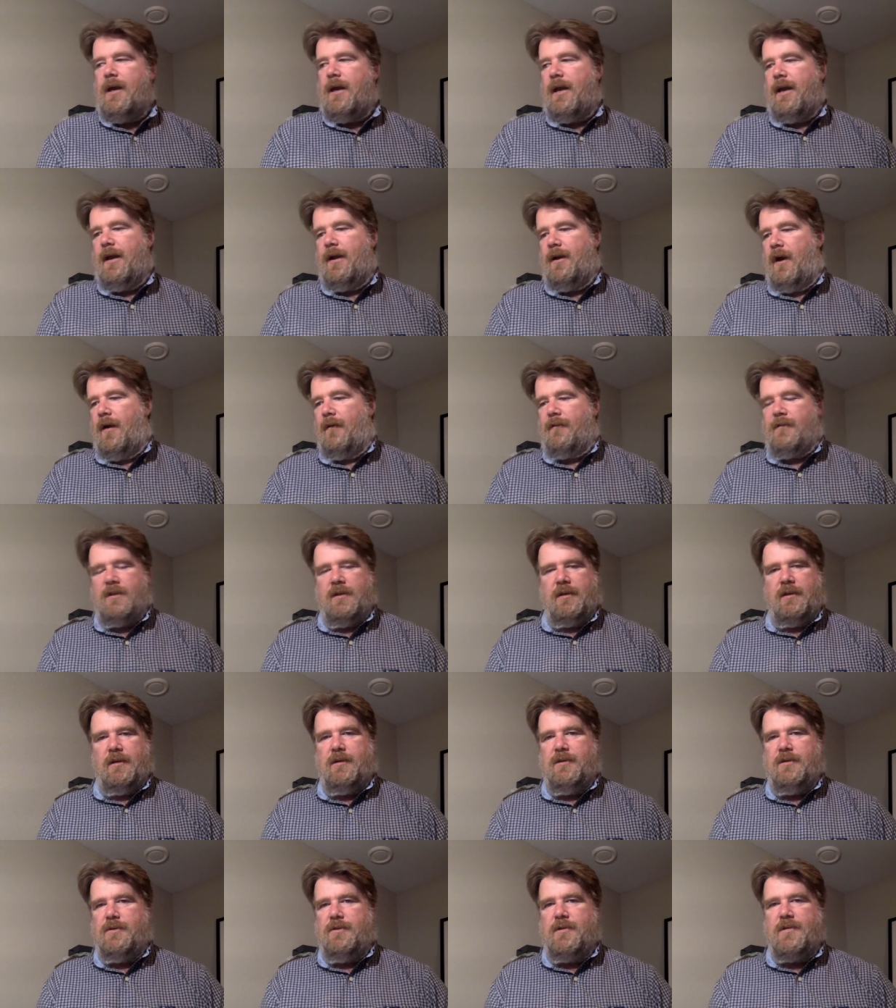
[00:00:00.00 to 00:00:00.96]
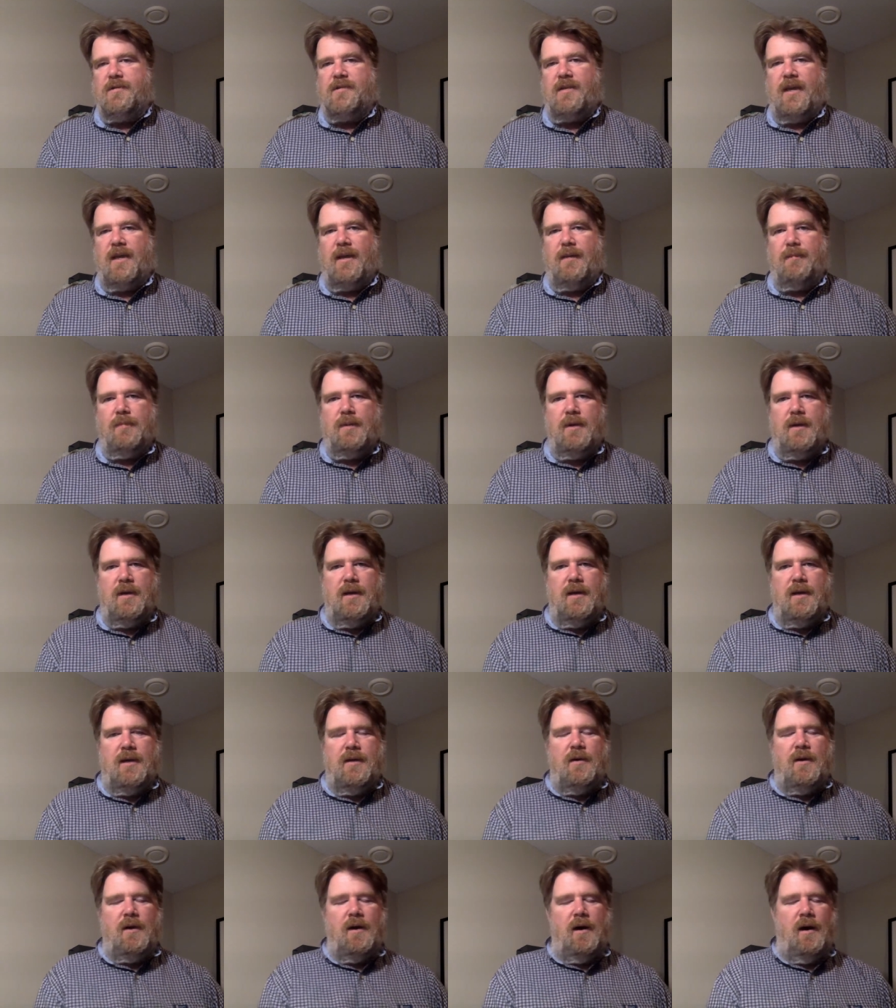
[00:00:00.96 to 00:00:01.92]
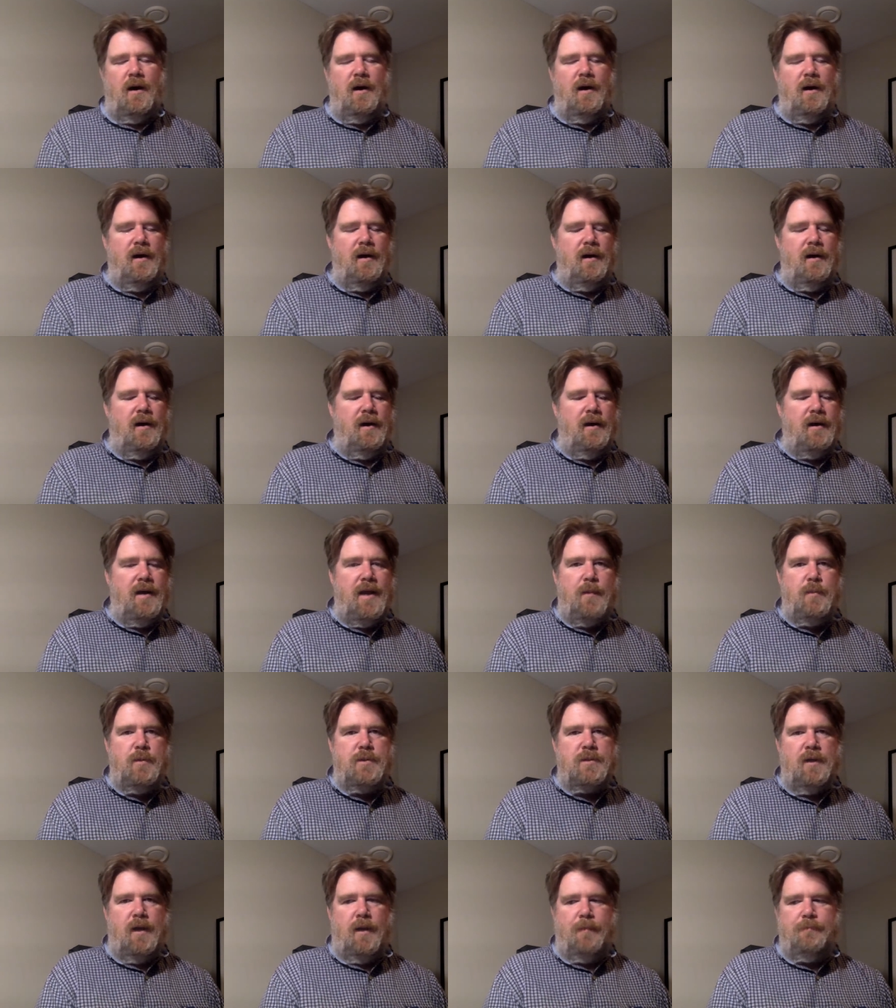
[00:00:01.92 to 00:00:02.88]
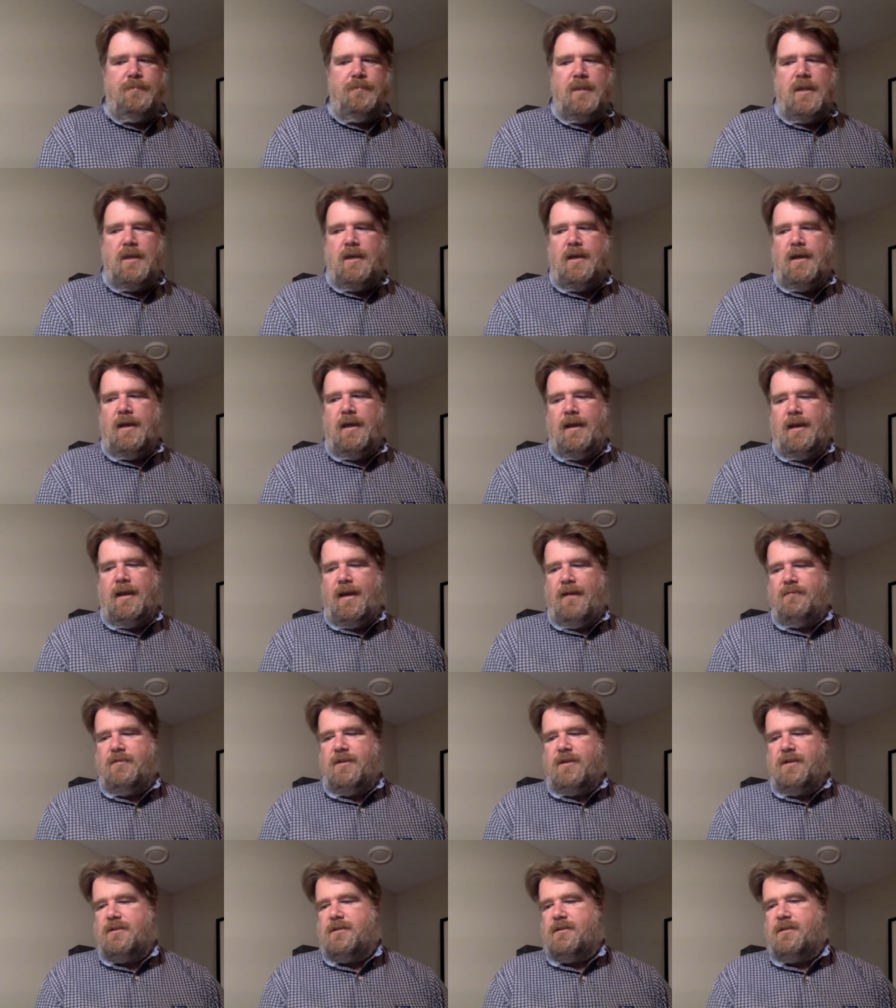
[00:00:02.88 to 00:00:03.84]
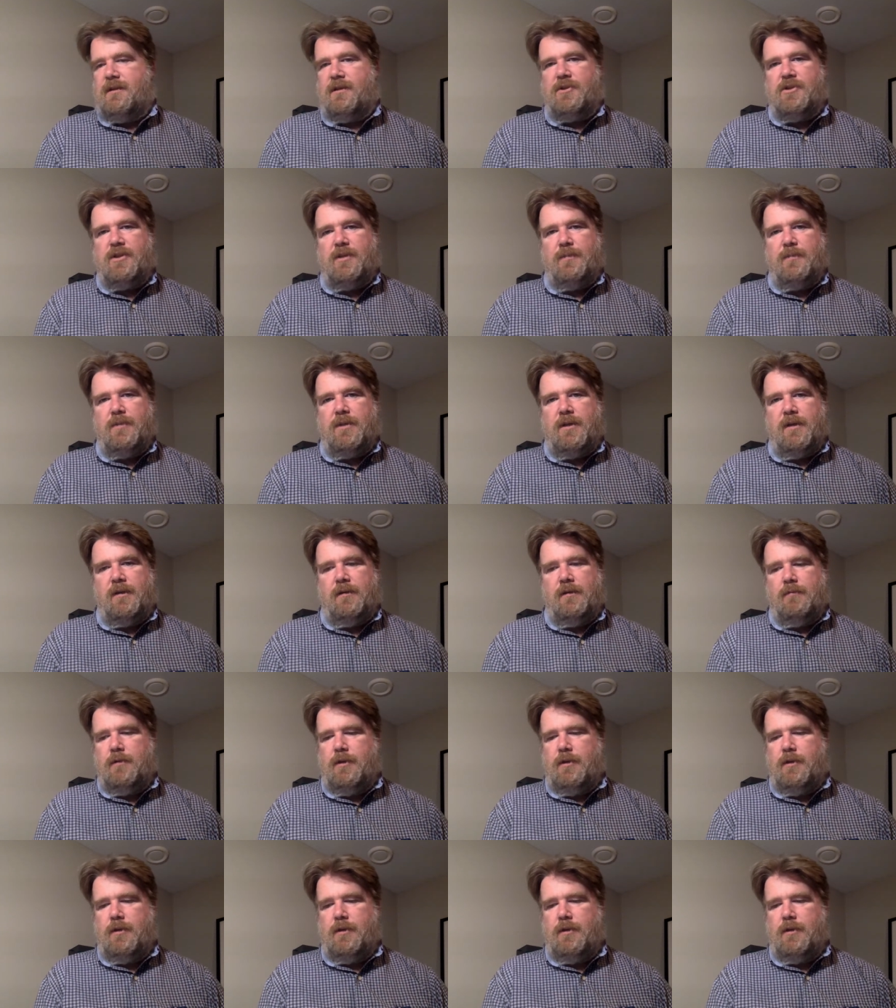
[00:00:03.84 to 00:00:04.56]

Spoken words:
and often can do the same on Amazon and have these things shipped to you.